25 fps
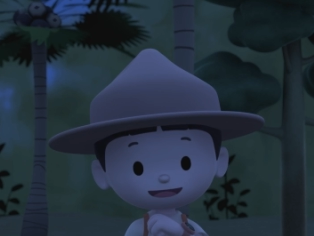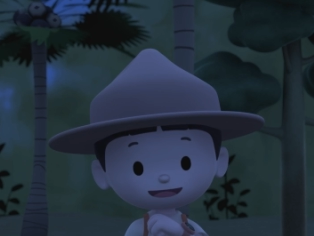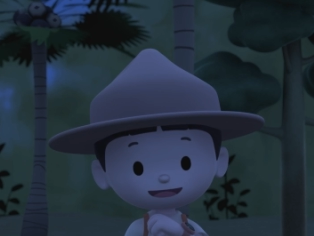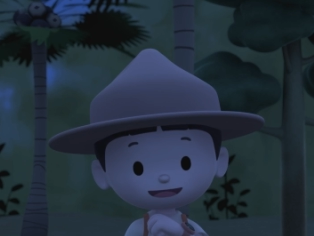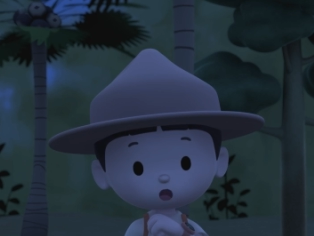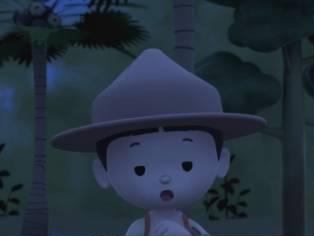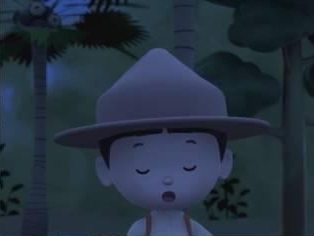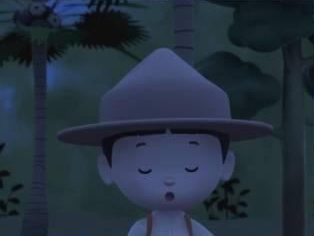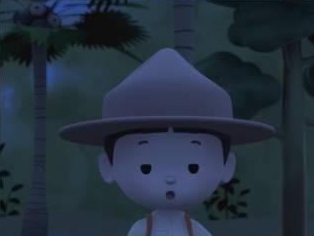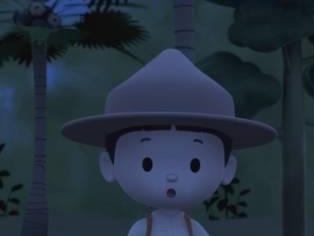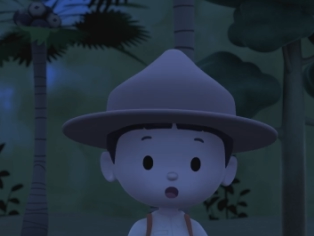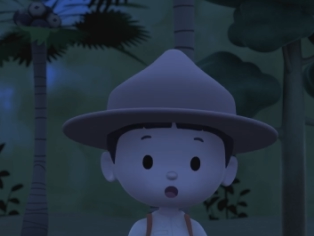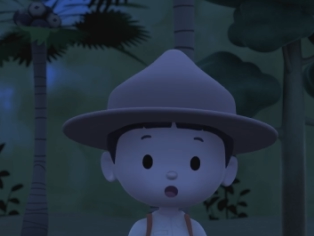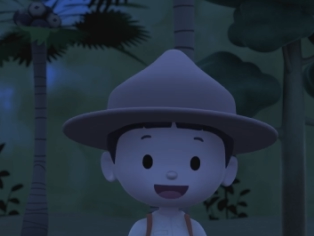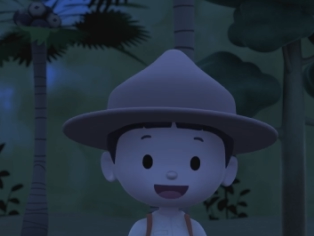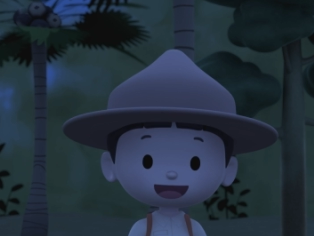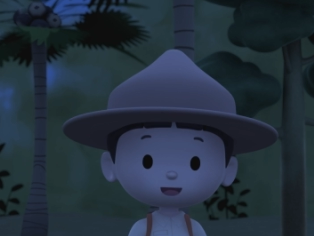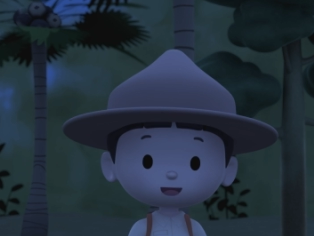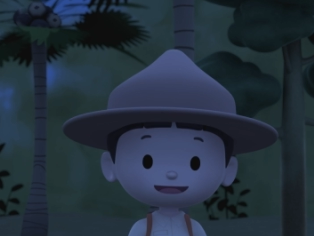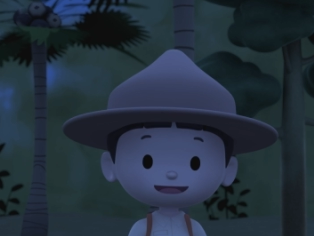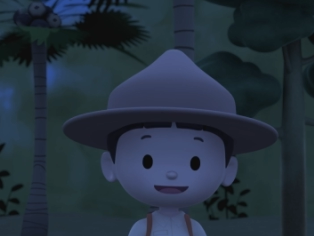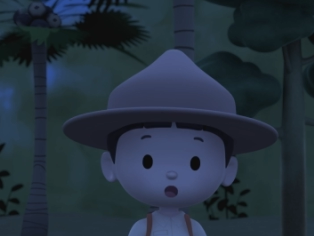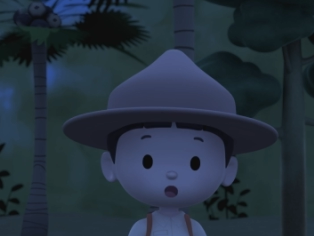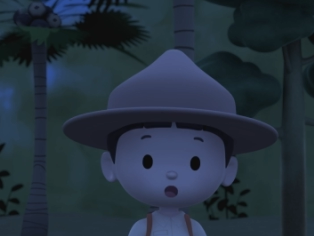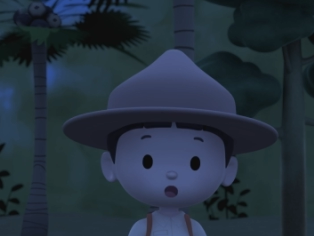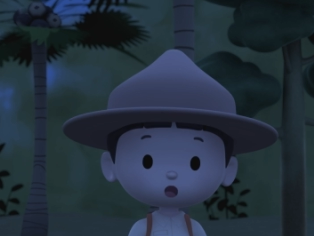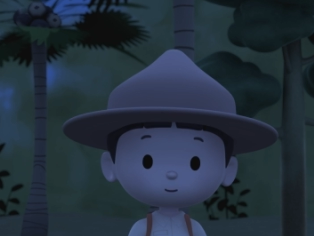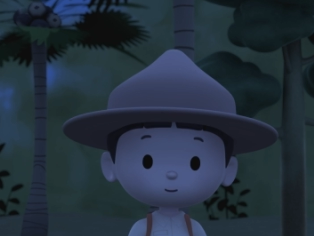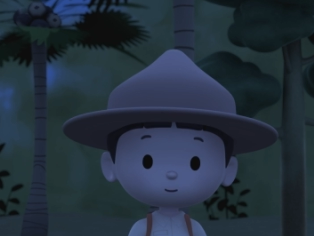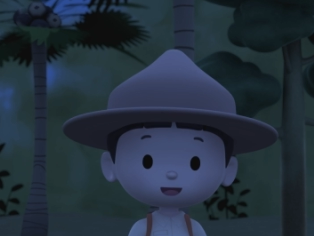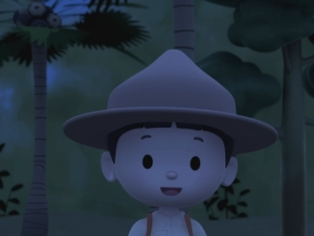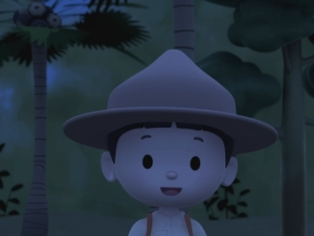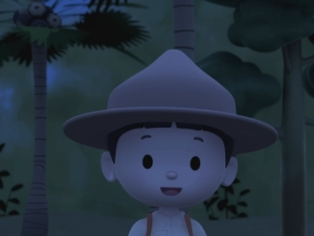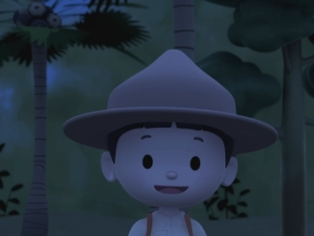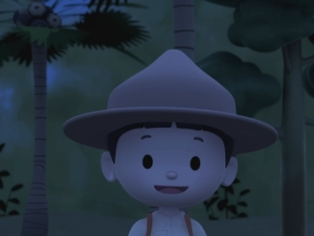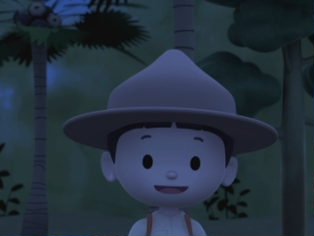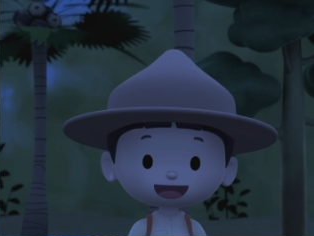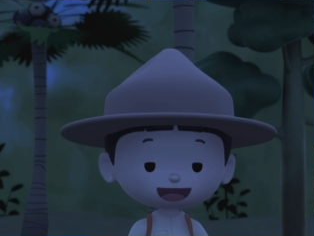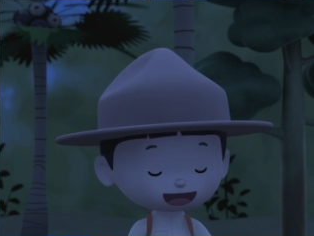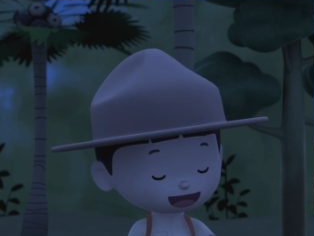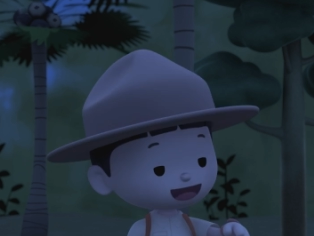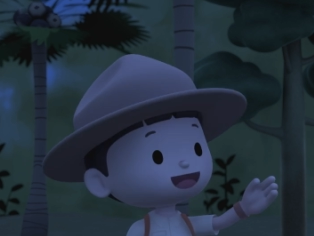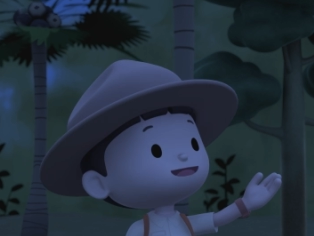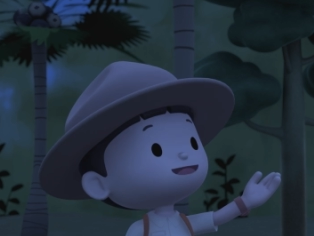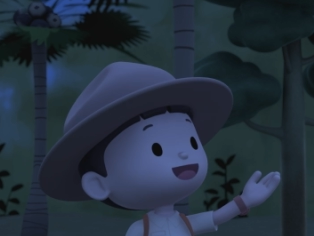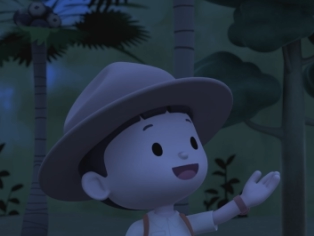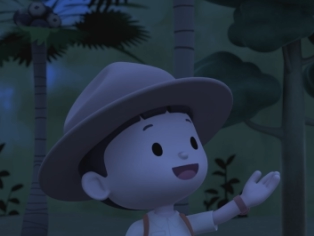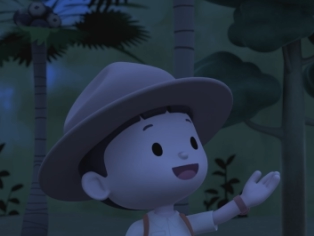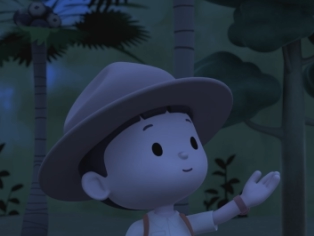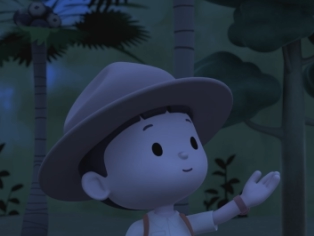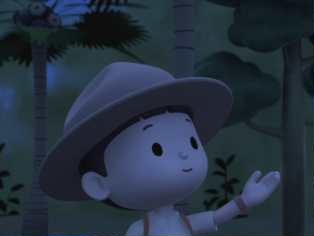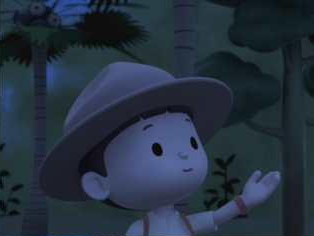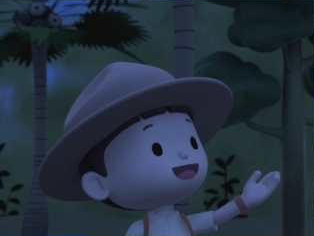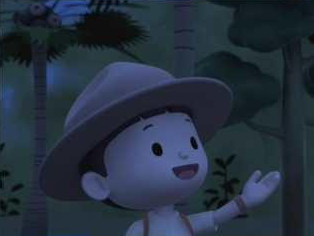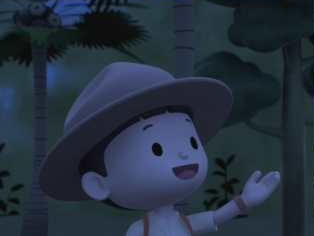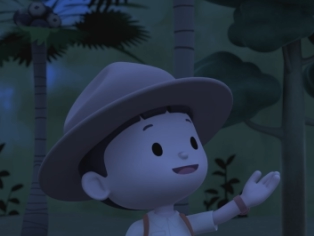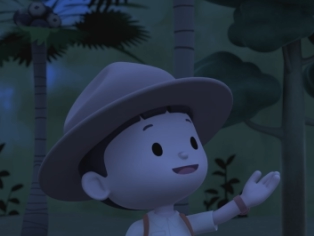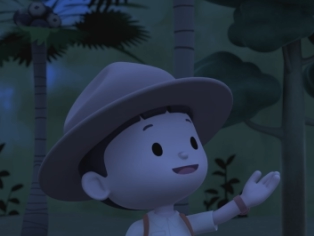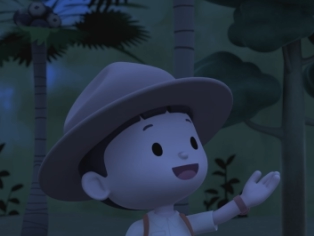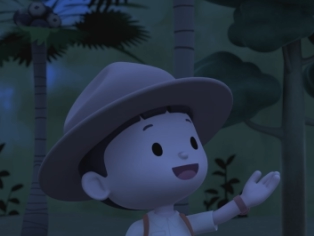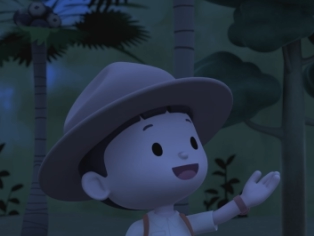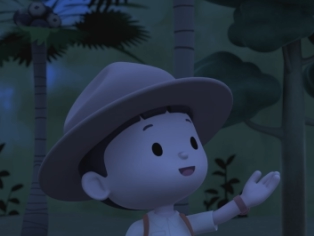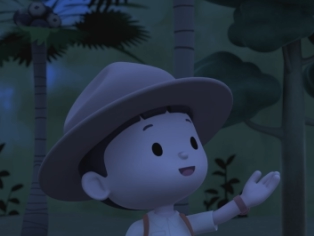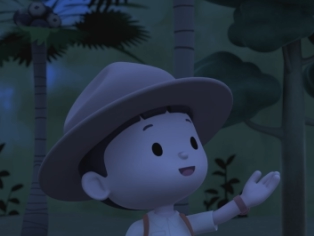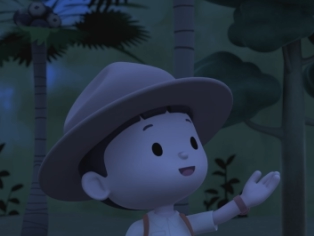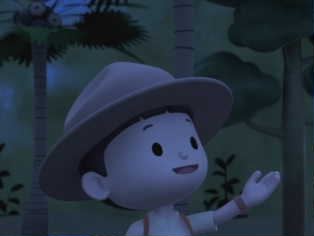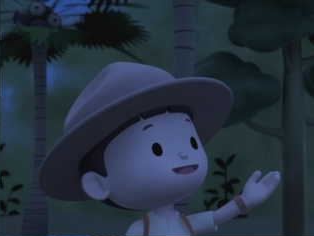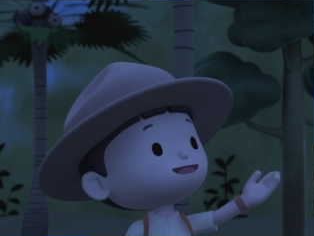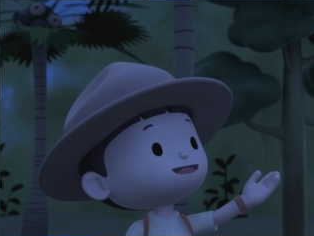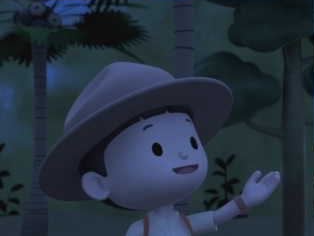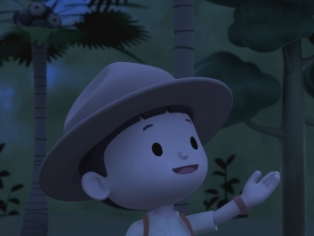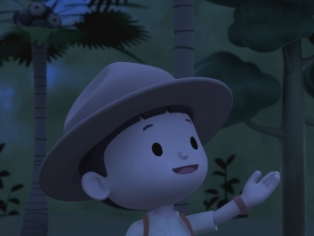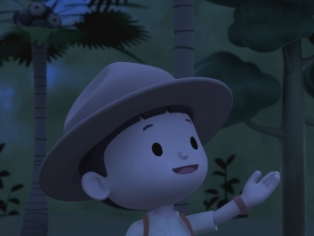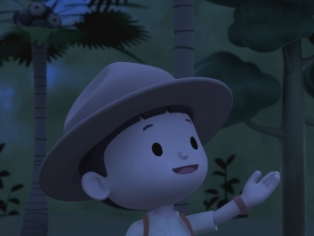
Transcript: We found a home for the Asian palm civet.